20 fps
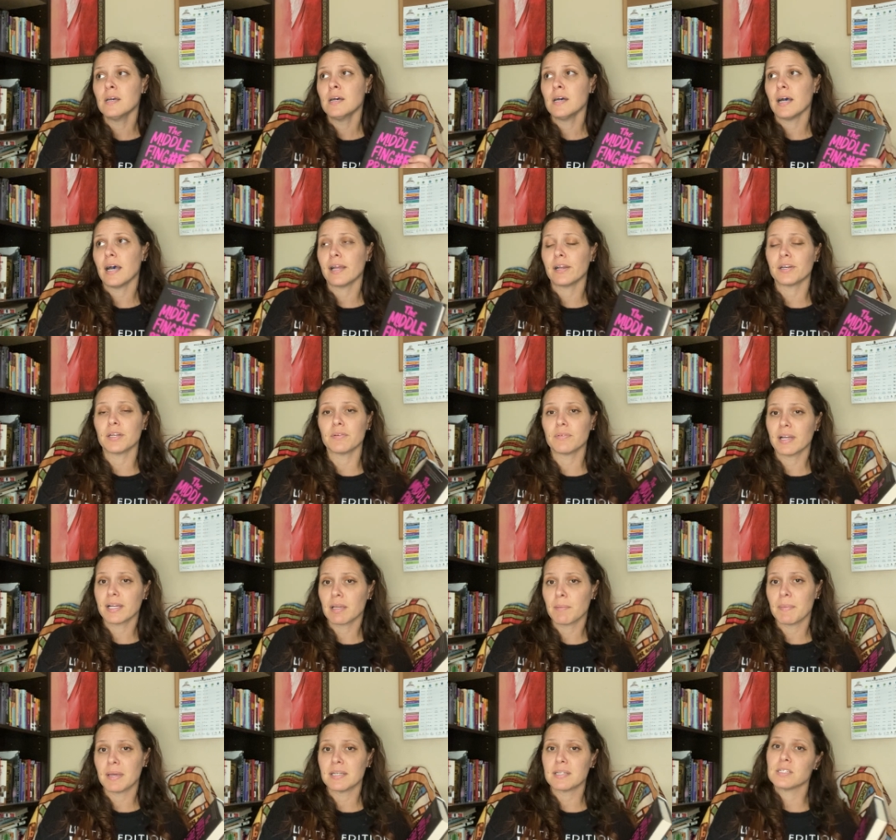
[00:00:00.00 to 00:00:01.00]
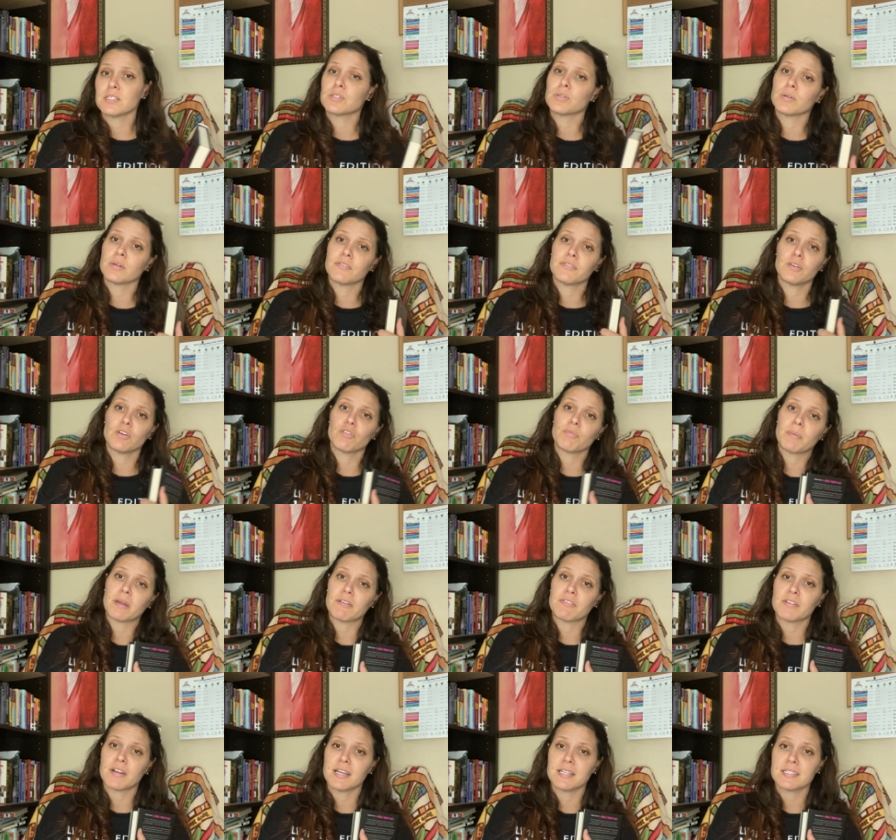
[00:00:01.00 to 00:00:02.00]
I already recommended it to a few of my
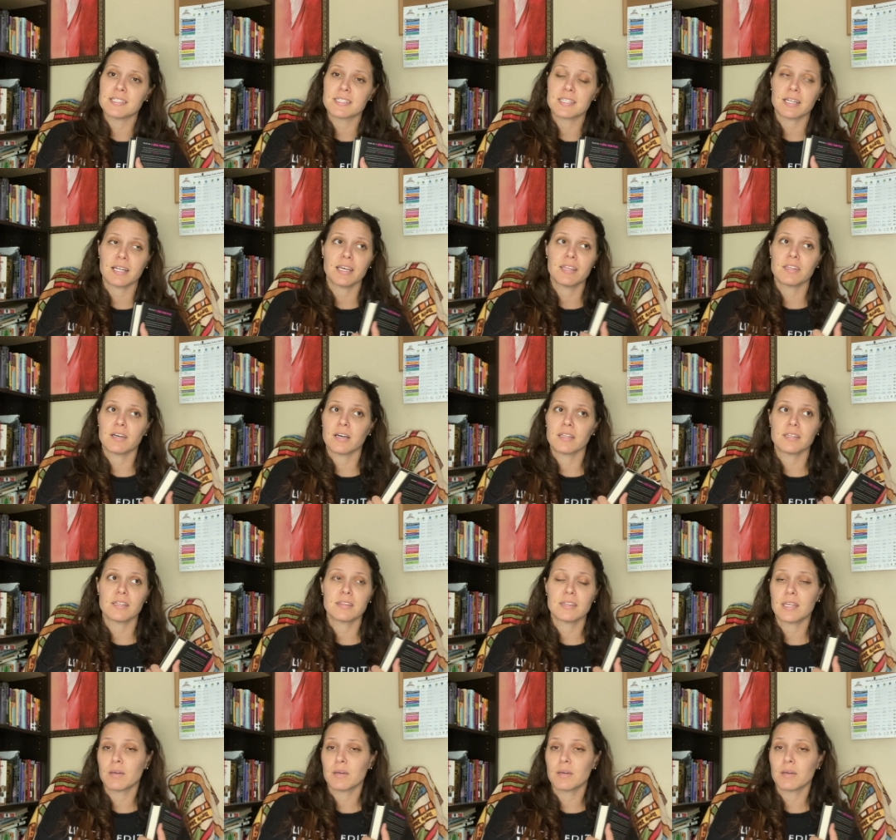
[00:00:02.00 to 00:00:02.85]
friends that I thought that